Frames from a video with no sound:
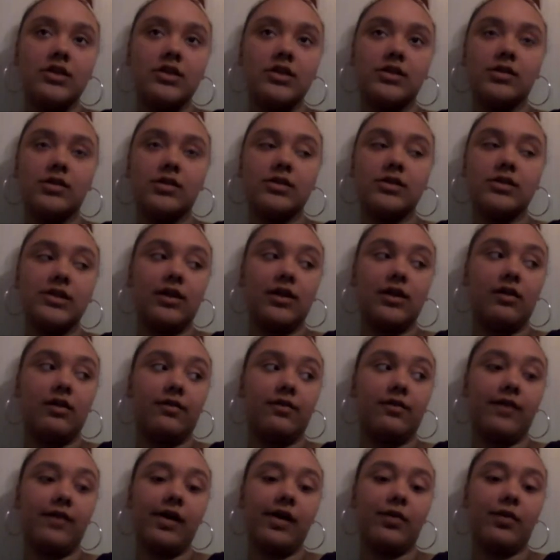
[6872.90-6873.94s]
Someone's setting off
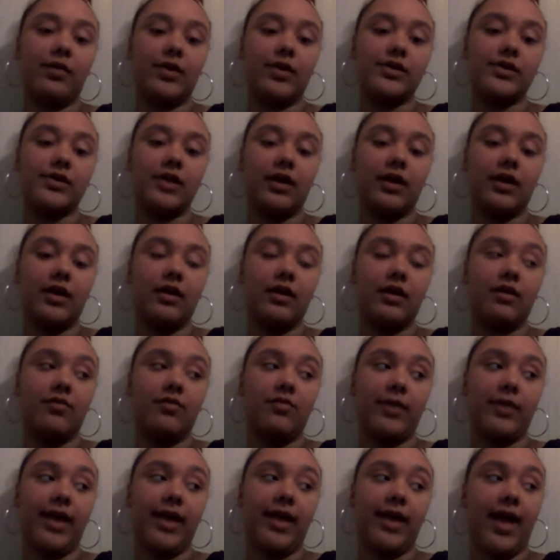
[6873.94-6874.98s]
fireworks again, and if
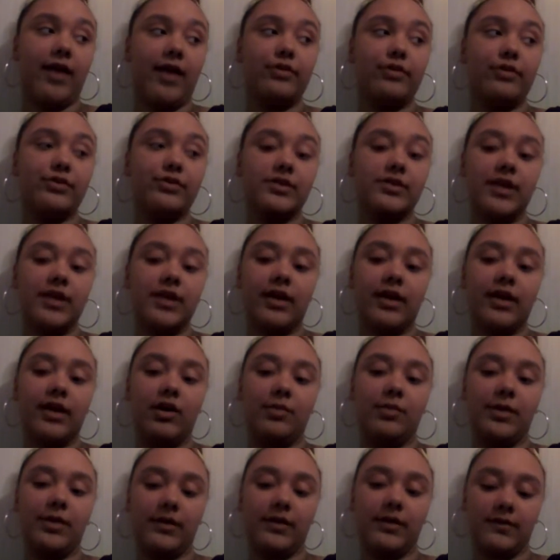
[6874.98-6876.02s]
my cat goes psycho
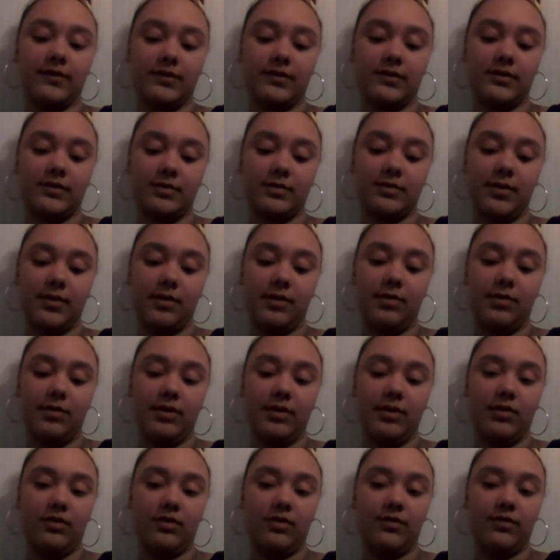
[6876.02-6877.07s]
because of somebody putting
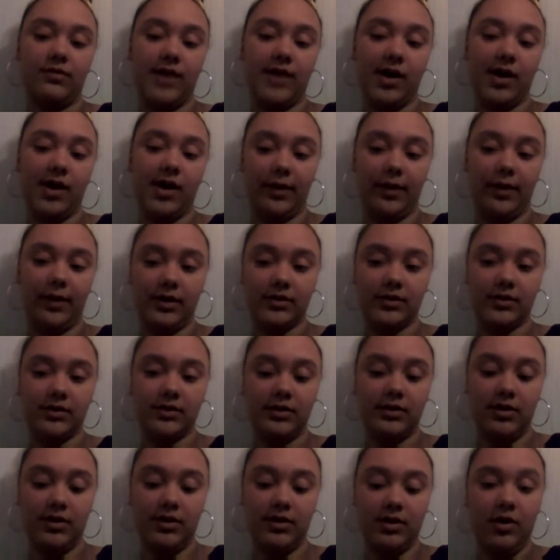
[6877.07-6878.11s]
off fireworks
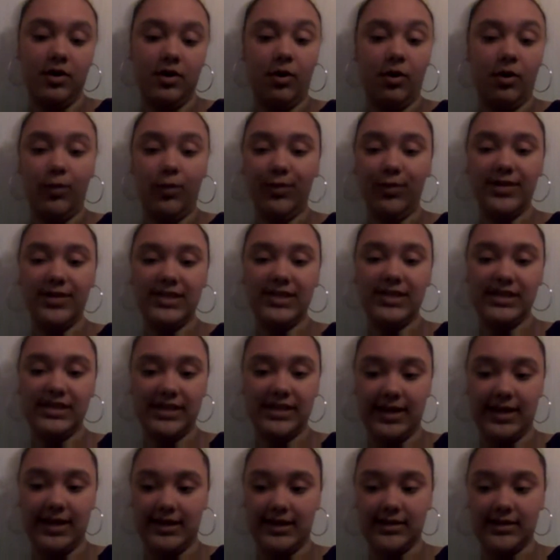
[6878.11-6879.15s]
on the
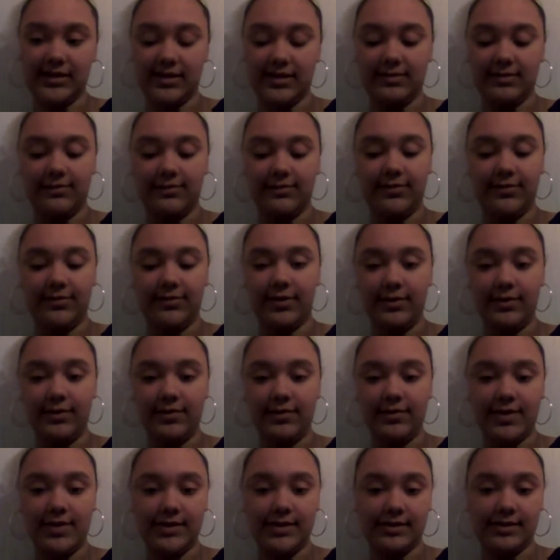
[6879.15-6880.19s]
6th for no
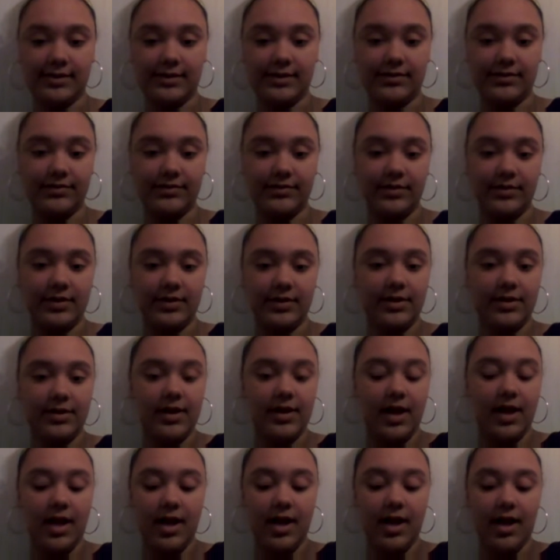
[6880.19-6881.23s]
reason,
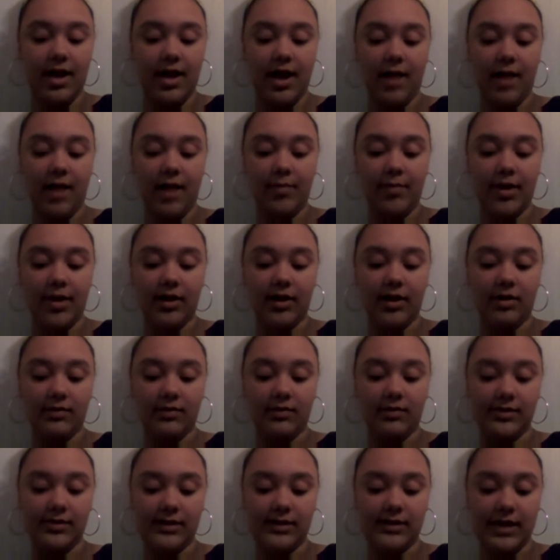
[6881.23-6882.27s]
I might go
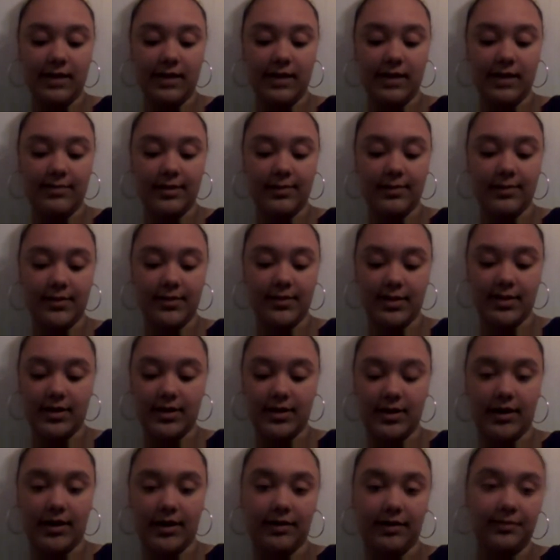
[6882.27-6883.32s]
stab them in the
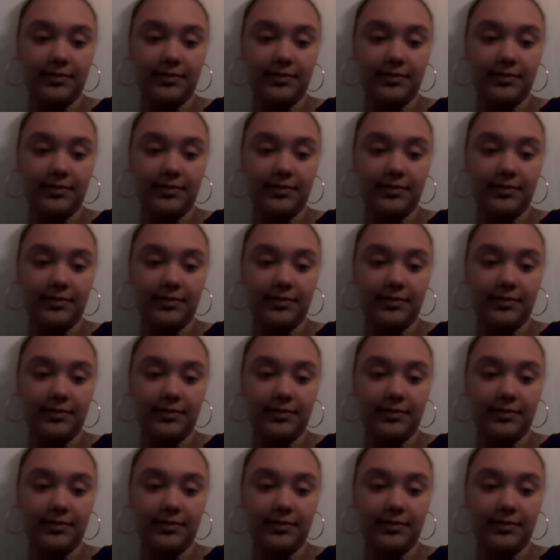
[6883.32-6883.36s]
neck.